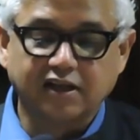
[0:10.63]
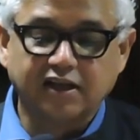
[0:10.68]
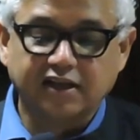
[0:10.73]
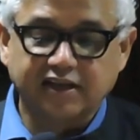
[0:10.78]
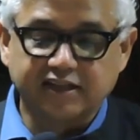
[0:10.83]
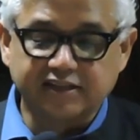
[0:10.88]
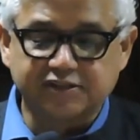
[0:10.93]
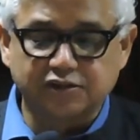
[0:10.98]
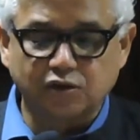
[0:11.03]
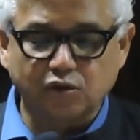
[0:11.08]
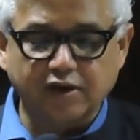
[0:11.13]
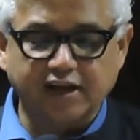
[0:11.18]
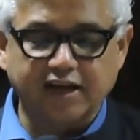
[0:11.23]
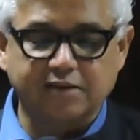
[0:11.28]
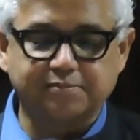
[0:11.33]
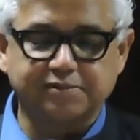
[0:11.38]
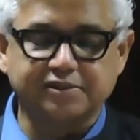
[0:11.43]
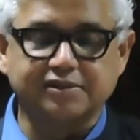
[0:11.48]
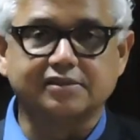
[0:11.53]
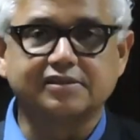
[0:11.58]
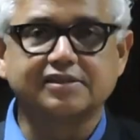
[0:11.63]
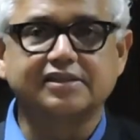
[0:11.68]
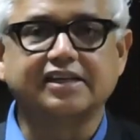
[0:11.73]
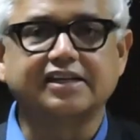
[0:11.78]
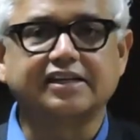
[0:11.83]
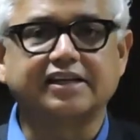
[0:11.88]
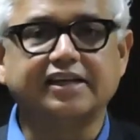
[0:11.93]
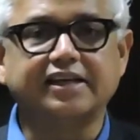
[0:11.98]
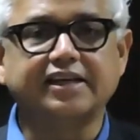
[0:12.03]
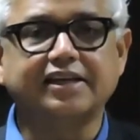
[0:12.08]
it so happens that
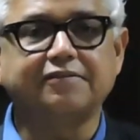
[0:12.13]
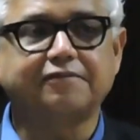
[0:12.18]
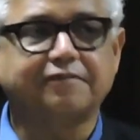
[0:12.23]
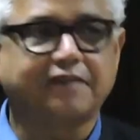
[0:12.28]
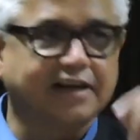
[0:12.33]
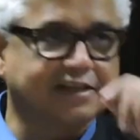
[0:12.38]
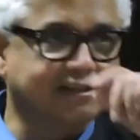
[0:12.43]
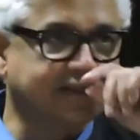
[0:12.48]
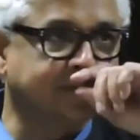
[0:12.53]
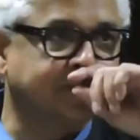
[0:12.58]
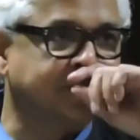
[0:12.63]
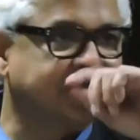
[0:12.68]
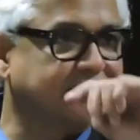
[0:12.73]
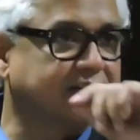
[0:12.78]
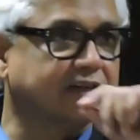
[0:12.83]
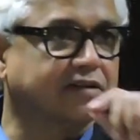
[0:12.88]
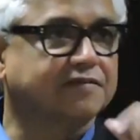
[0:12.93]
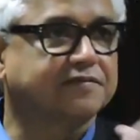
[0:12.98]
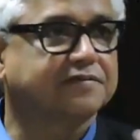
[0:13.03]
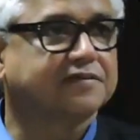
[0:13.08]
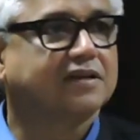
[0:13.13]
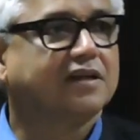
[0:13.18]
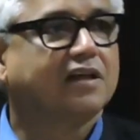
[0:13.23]
he finds himself